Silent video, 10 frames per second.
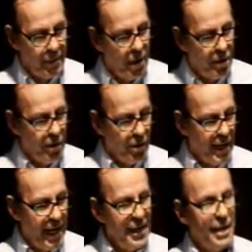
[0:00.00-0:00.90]
Among the
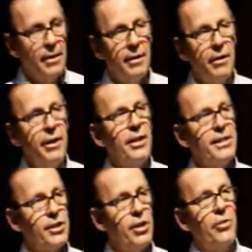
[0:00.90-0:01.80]
organic, clearly
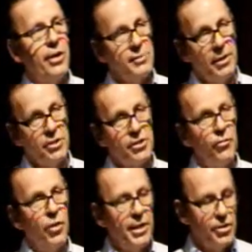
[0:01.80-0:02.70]
slurries, because
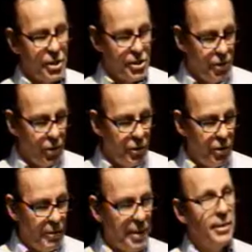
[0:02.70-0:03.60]
of what I just told
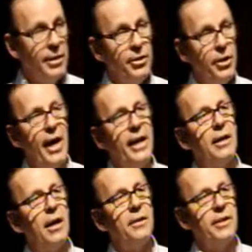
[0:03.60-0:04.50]
you about the high
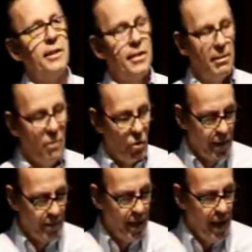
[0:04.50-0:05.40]
content in
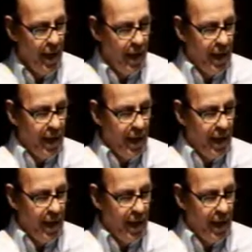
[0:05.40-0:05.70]
ammonium,